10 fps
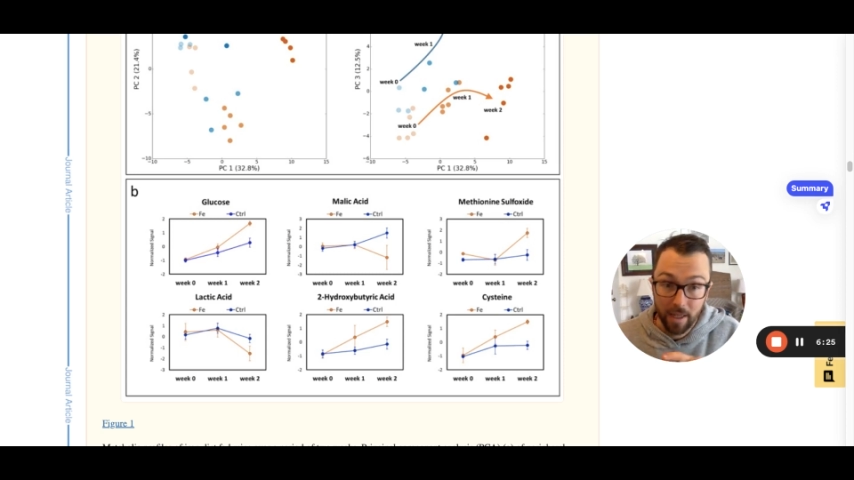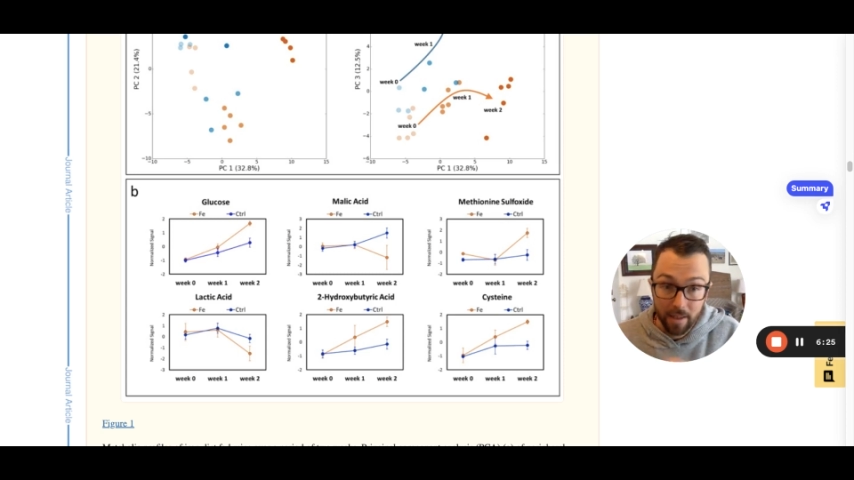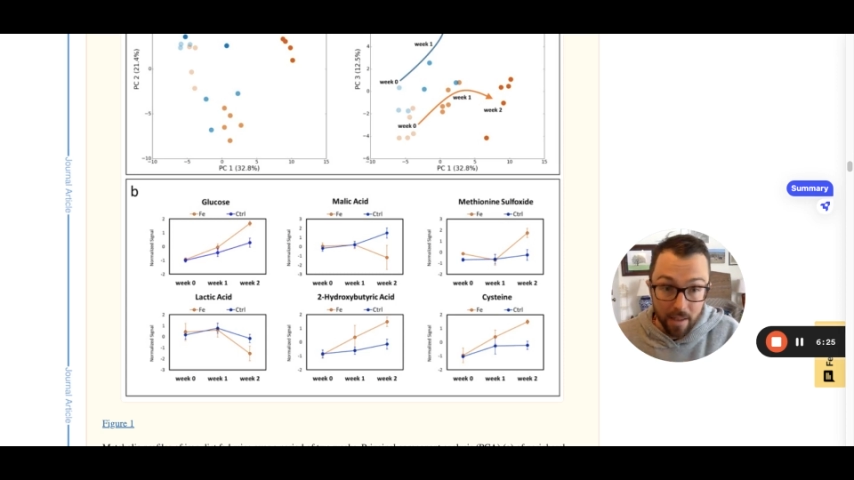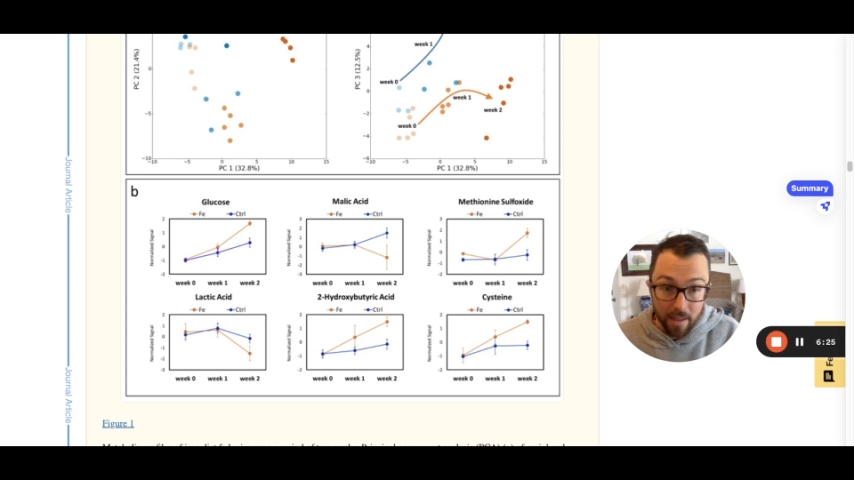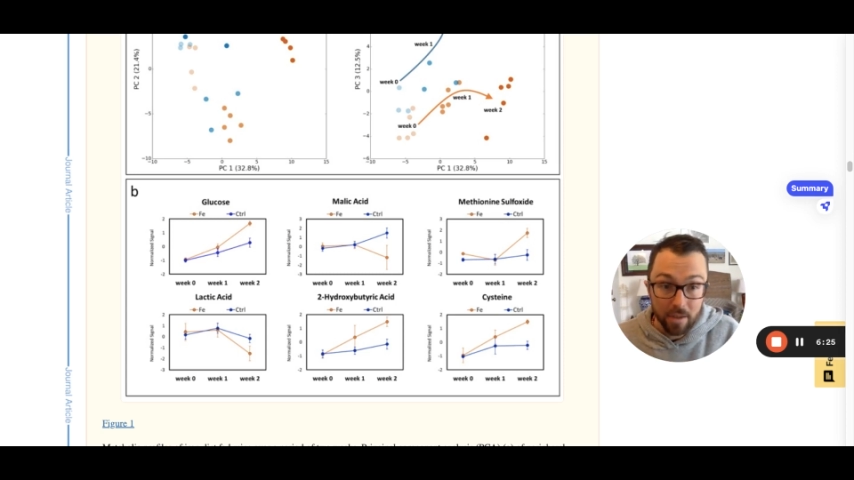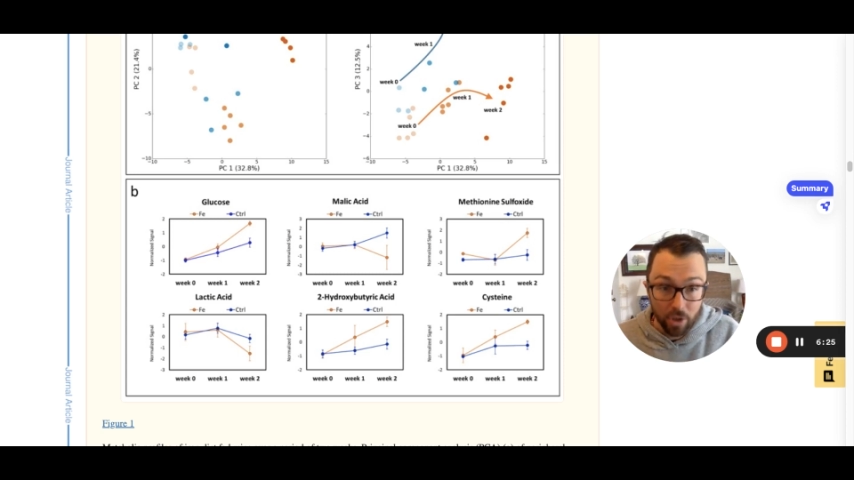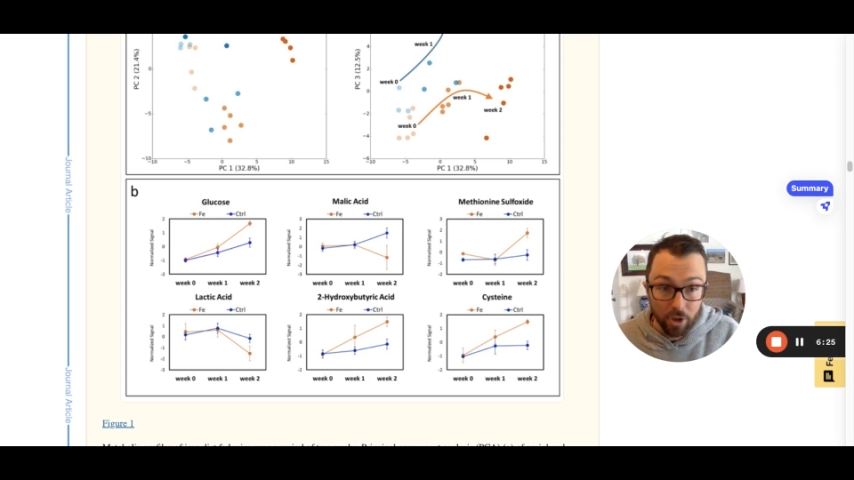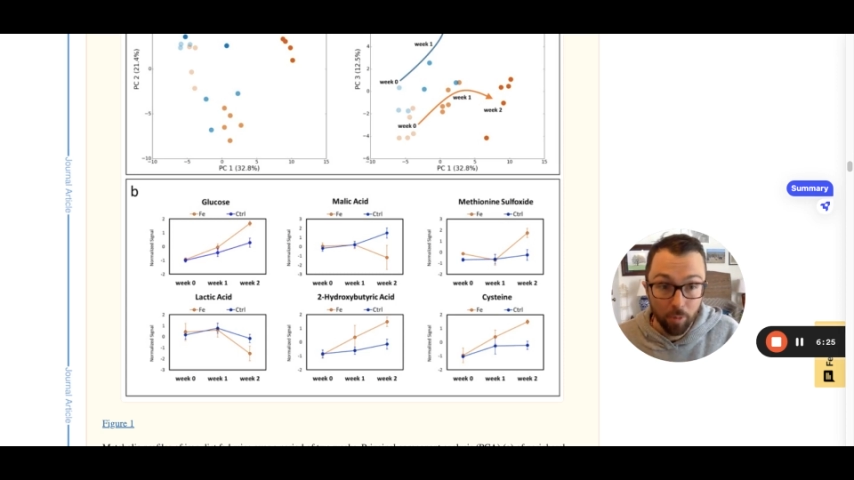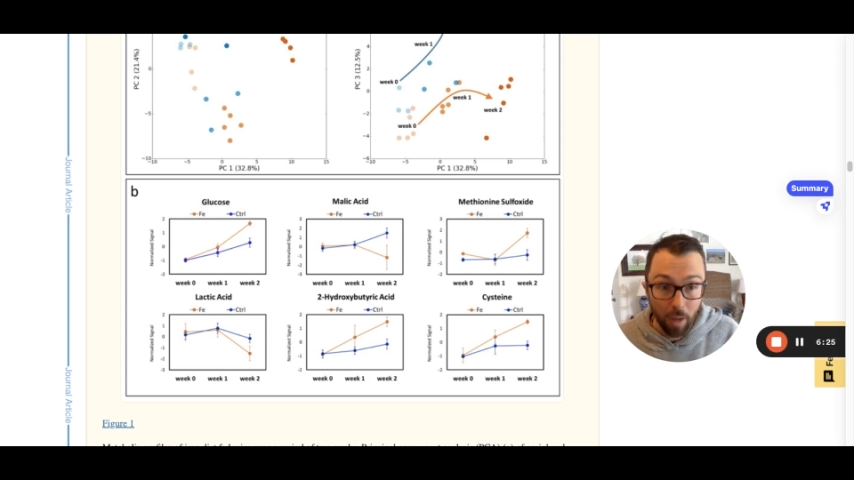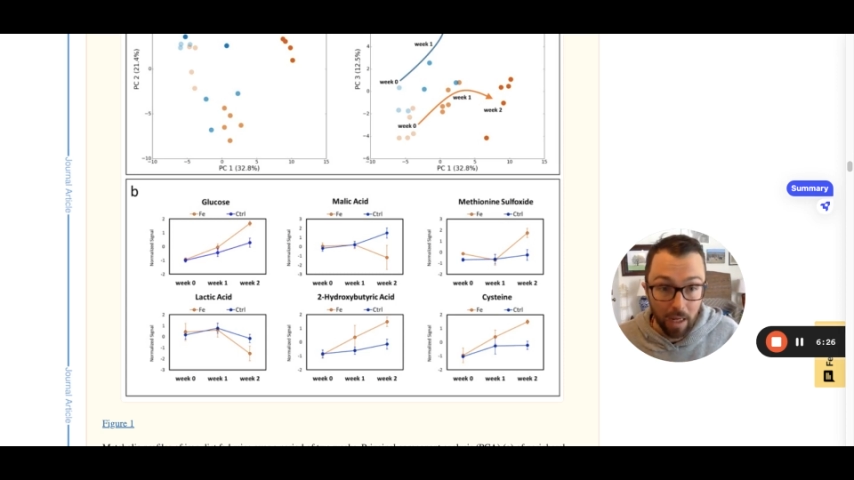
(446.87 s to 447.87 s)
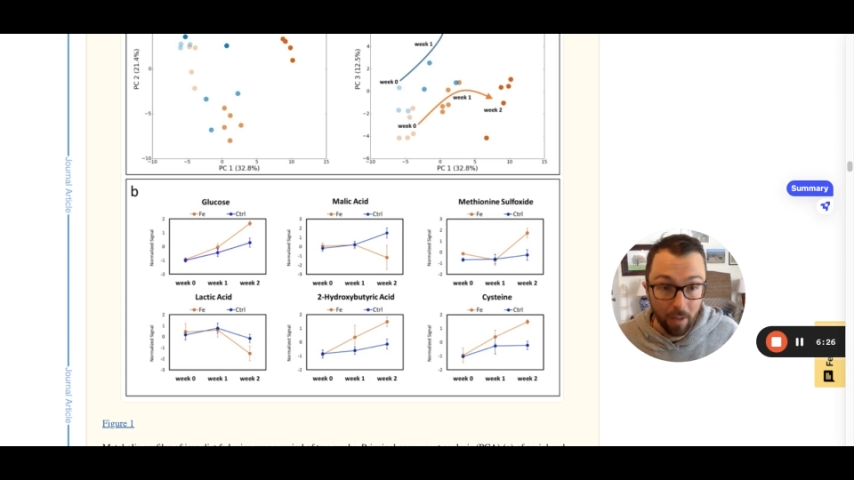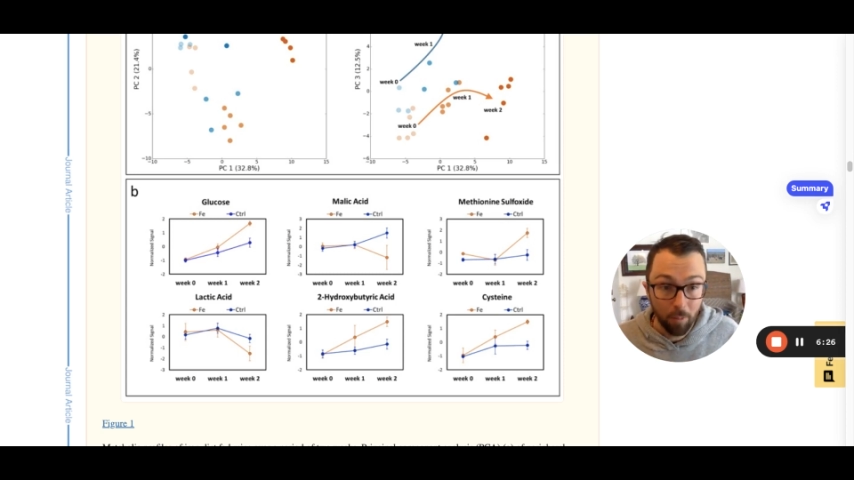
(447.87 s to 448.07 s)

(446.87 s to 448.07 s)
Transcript: And this could paint a